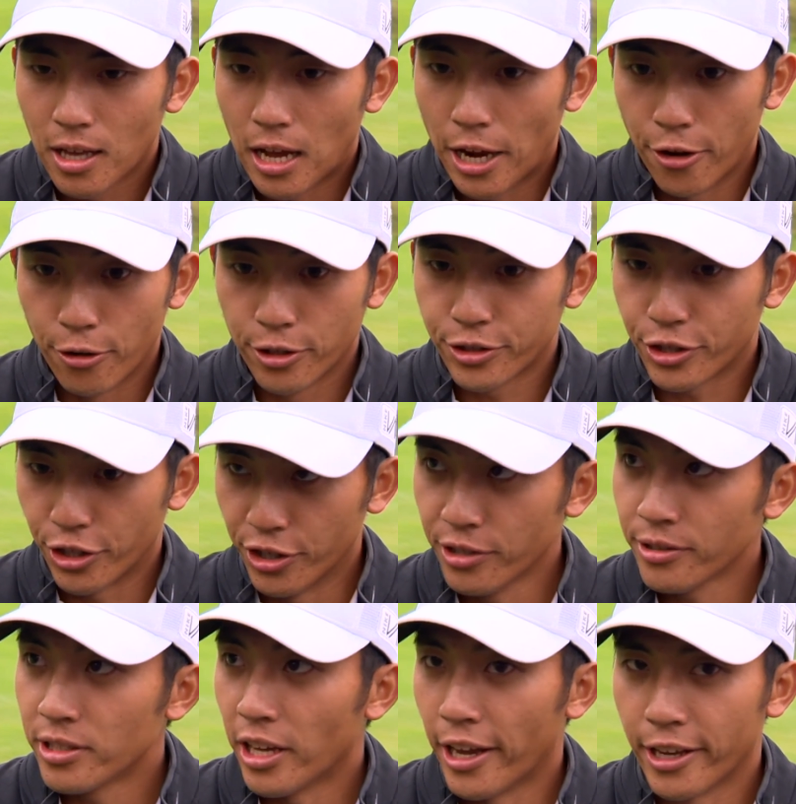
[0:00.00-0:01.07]
I know he's
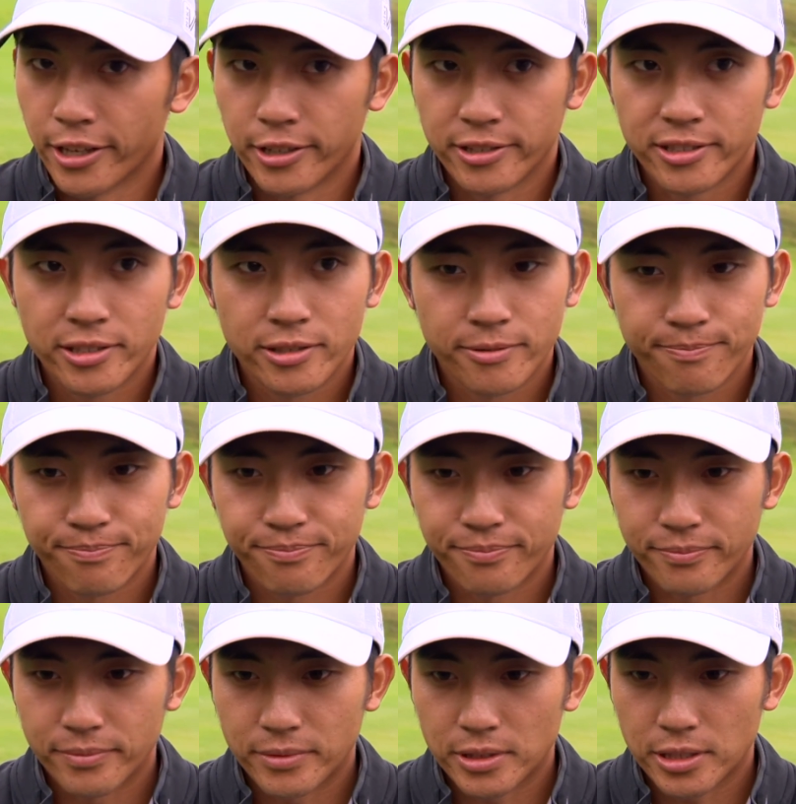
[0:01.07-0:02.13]
good and
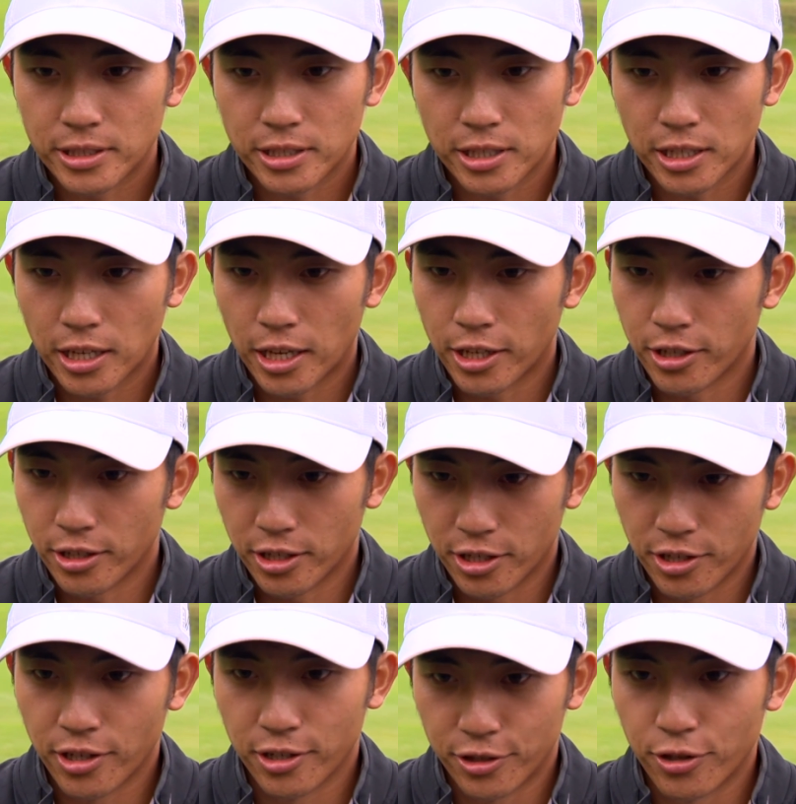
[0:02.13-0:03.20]
and
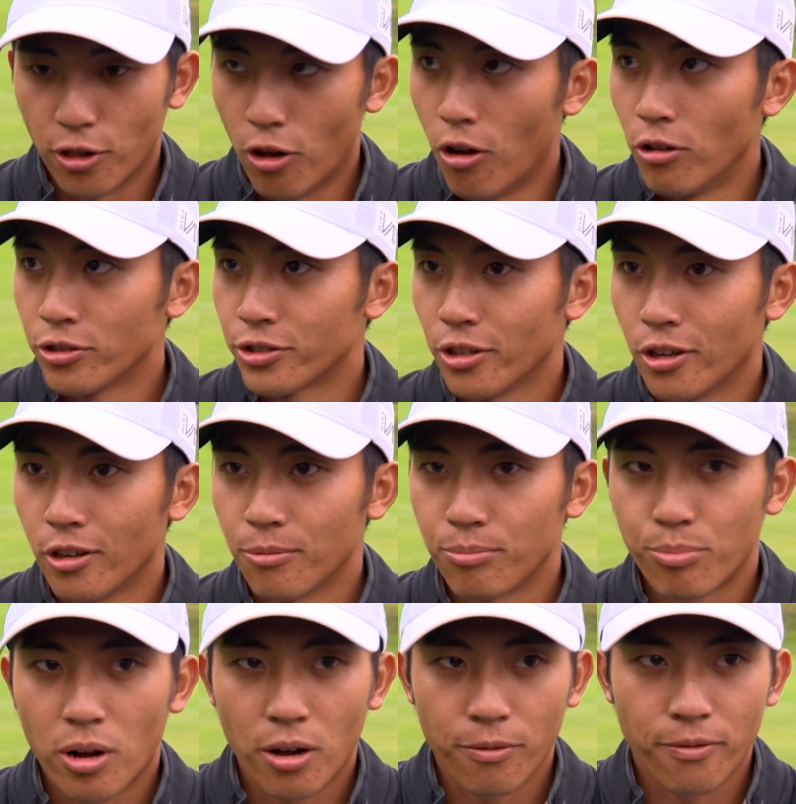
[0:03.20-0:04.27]
he hits long, so
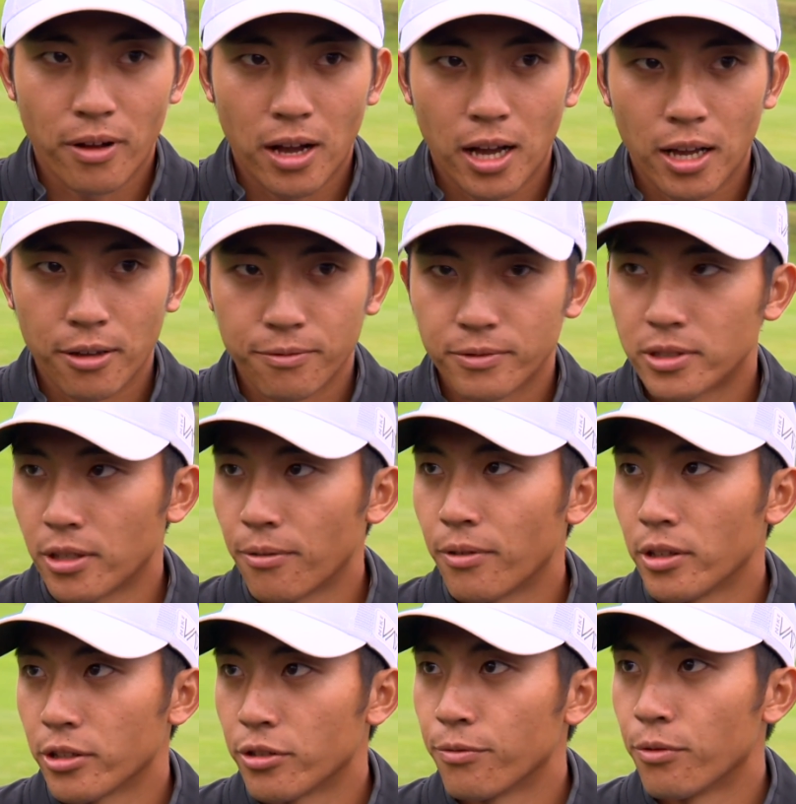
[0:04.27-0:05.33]
par five
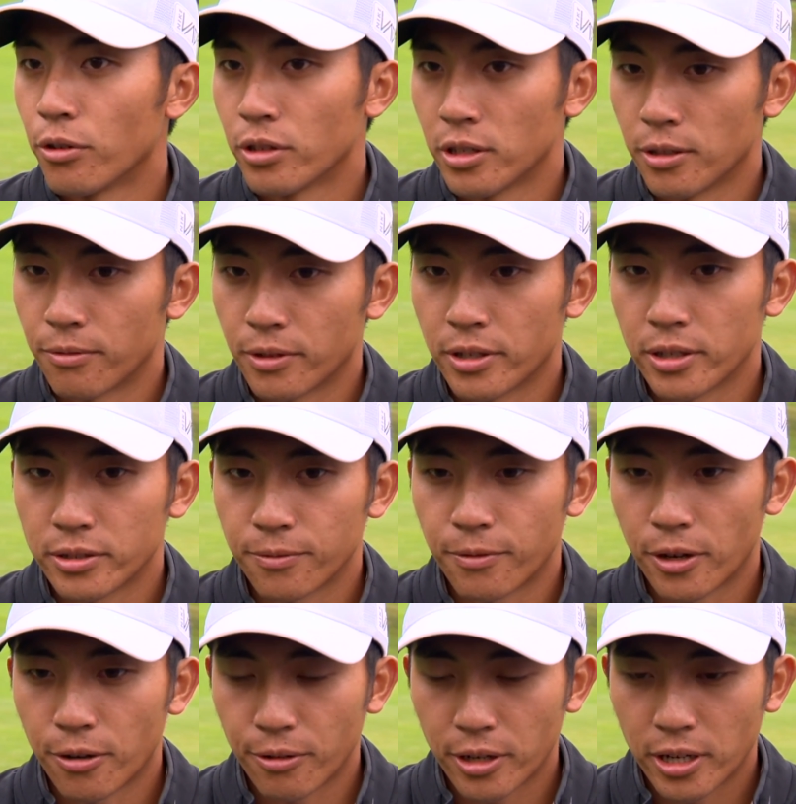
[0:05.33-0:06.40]
definitely good for him if he hits
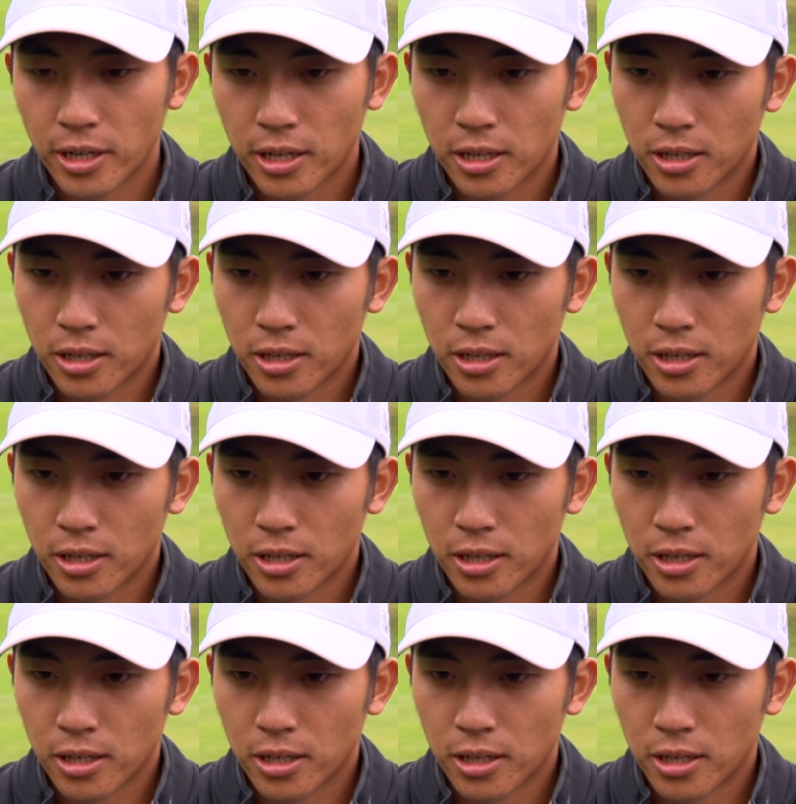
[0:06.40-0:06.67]
fairway.